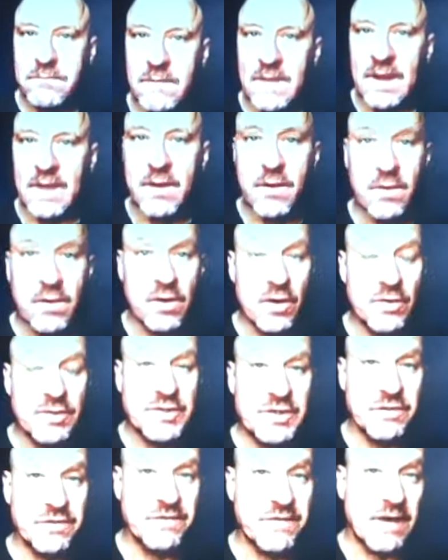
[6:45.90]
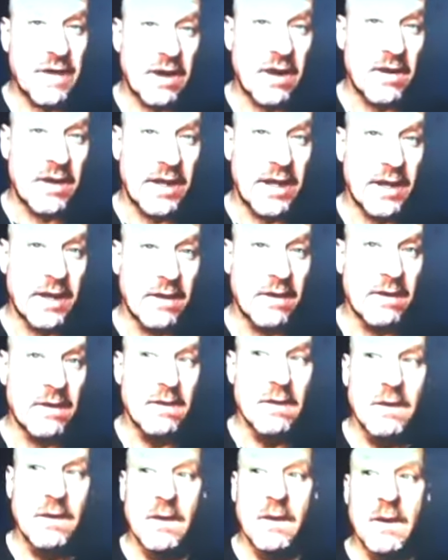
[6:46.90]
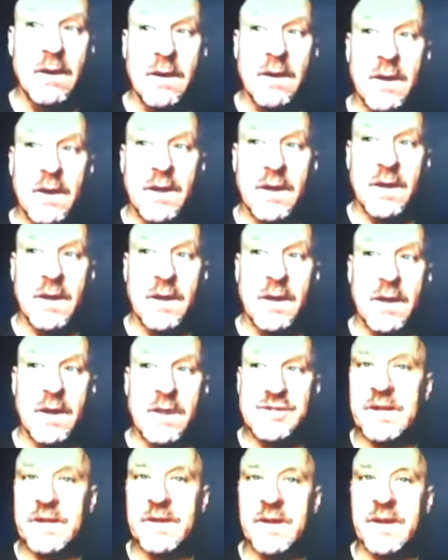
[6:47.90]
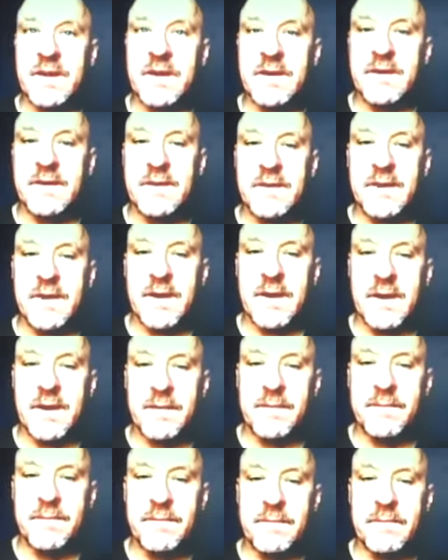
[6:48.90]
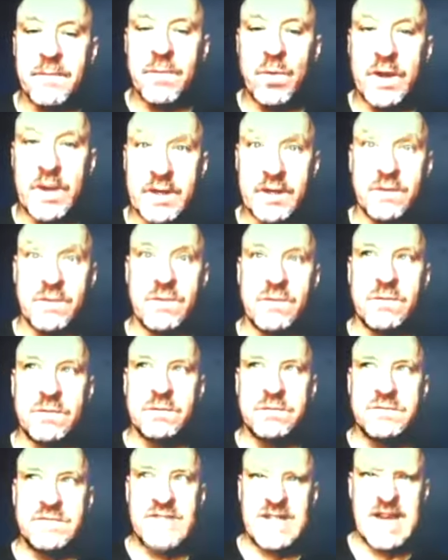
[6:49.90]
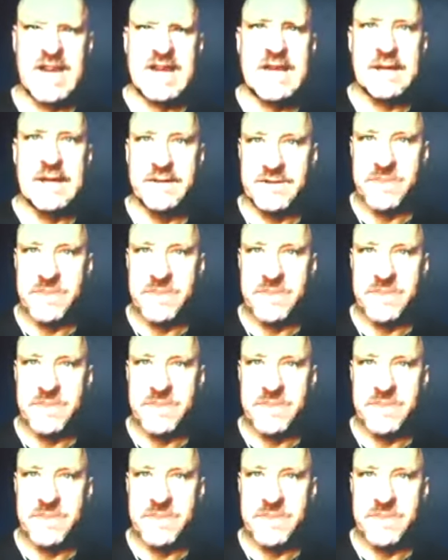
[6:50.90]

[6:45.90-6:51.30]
you can go too far in assuming that um, what you take as